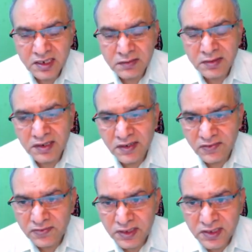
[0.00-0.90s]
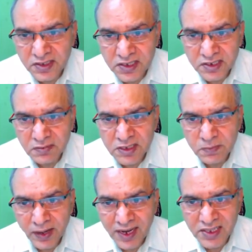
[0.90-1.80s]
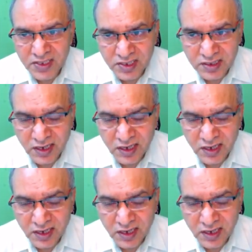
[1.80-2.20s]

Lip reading: even if the system is balanced in